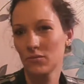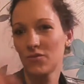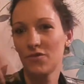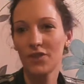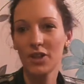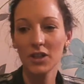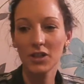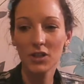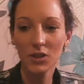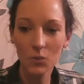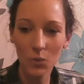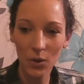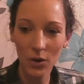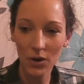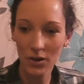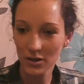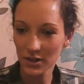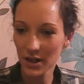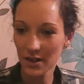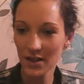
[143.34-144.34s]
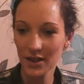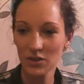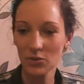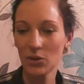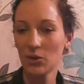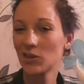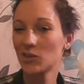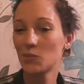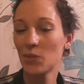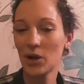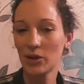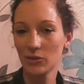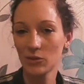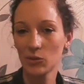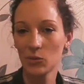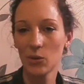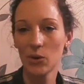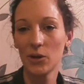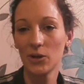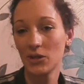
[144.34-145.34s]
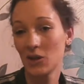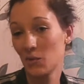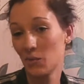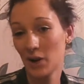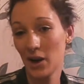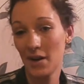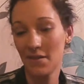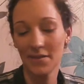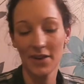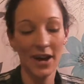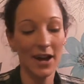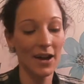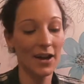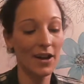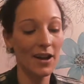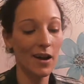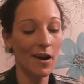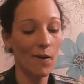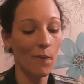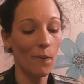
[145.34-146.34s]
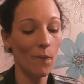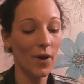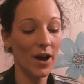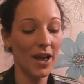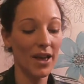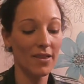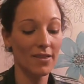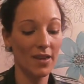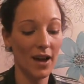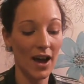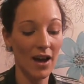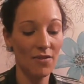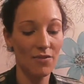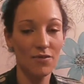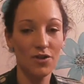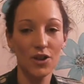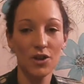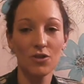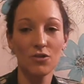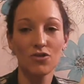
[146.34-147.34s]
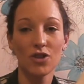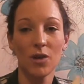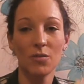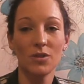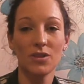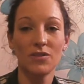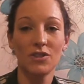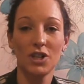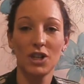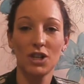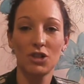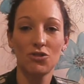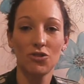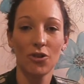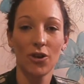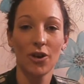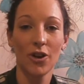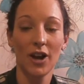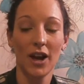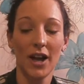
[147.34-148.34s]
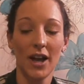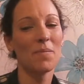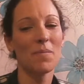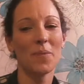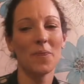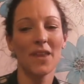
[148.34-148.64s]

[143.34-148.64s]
filtered water, that's what it is, bottled water, whatever, with a few drops of tea tree oil in.